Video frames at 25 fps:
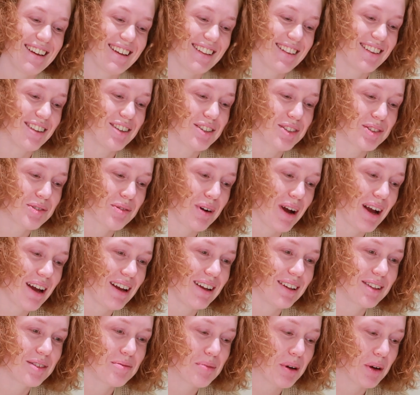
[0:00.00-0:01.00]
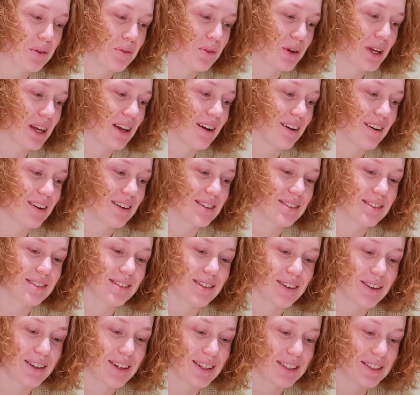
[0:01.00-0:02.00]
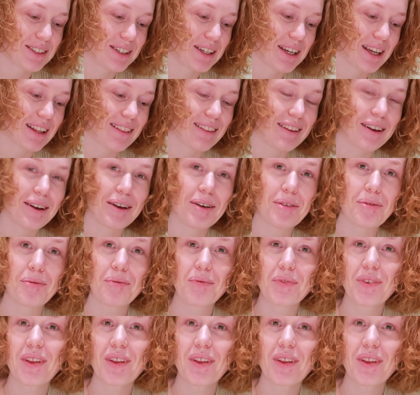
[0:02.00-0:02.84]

Looks wild, but we are starting to get there.